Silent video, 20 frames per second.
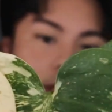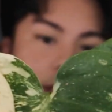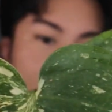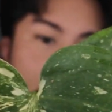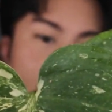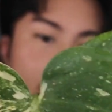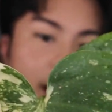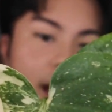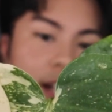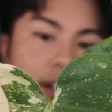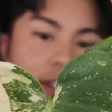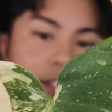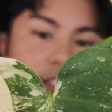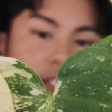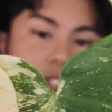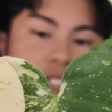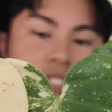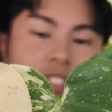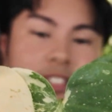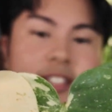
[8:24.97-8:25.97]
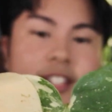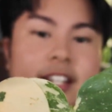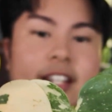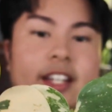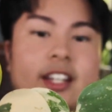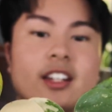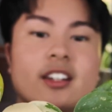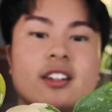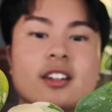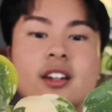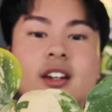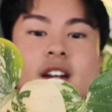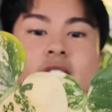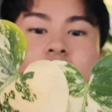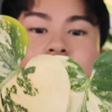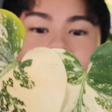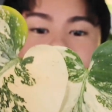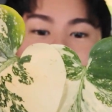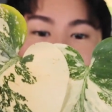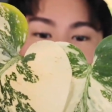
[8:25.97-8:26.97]
the pattern looks like.
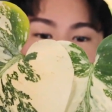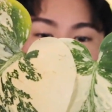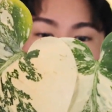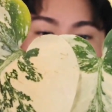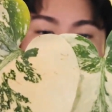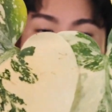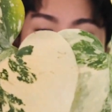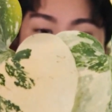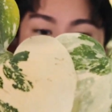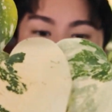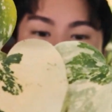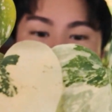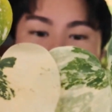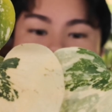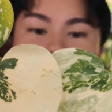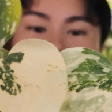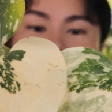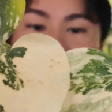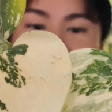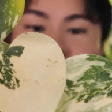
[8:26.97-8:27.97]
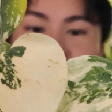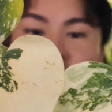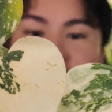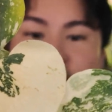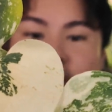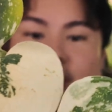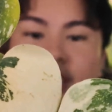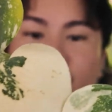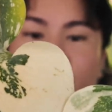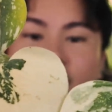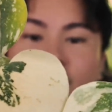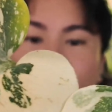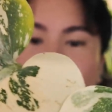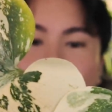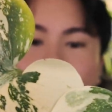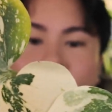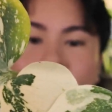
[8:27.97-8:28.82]
To me, a good creme